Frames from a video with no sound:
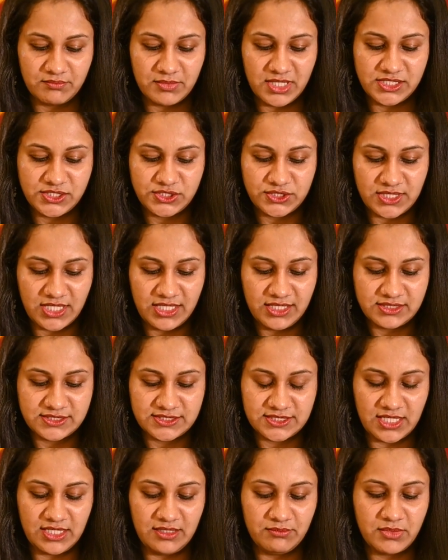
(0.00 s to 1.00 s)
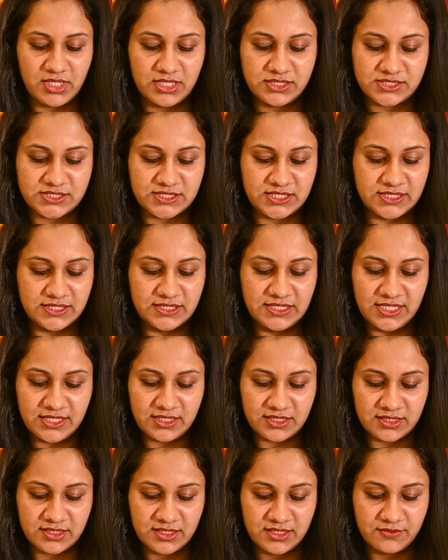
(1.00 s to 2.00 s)
by Sheikh Salman
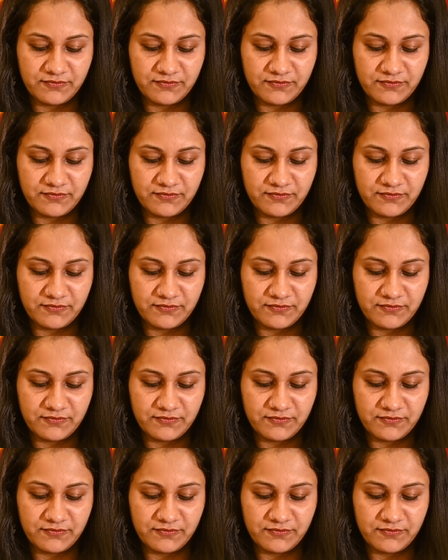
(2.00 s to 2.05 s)
Siddiq